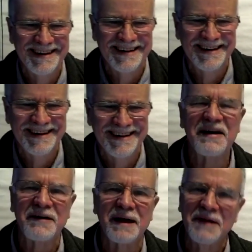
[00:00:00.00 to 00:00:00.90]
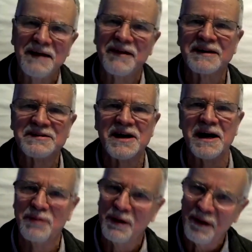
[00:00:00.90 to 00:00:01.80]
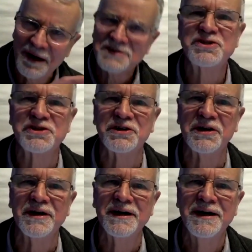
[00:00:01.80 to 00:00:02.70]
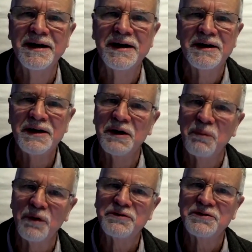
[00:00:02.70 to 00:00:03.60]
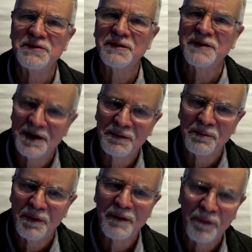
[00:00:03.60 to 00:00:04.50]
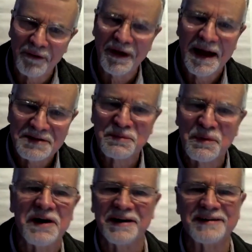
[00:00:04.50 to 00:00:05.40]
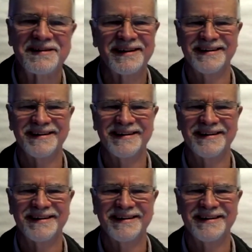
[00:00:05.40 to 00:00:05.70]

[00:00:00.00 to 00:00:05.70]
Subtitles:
I say, "Okay, we'll leave that aside, but answer the question. What has worked?"